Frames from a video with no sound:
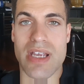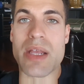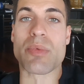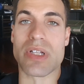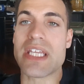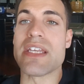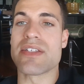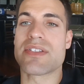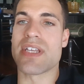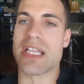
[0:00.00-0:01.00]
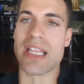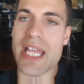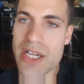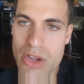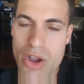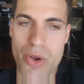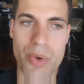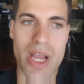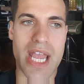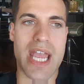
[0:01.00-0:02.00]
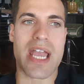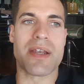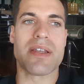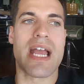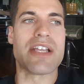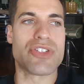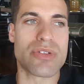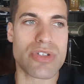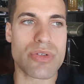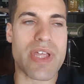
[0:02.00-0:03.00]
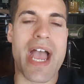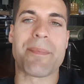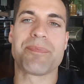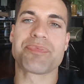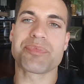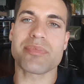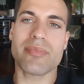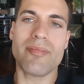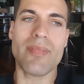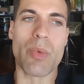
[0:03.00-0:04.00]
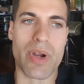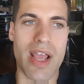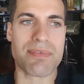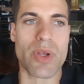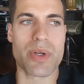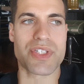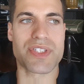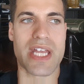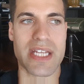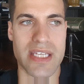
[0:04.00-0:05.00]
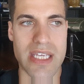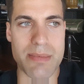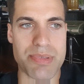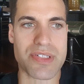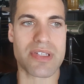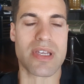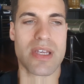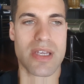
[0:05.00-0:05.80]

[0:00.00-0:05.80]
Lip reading: and release, and let it go. And as you do that, what I've noticed is that it keeps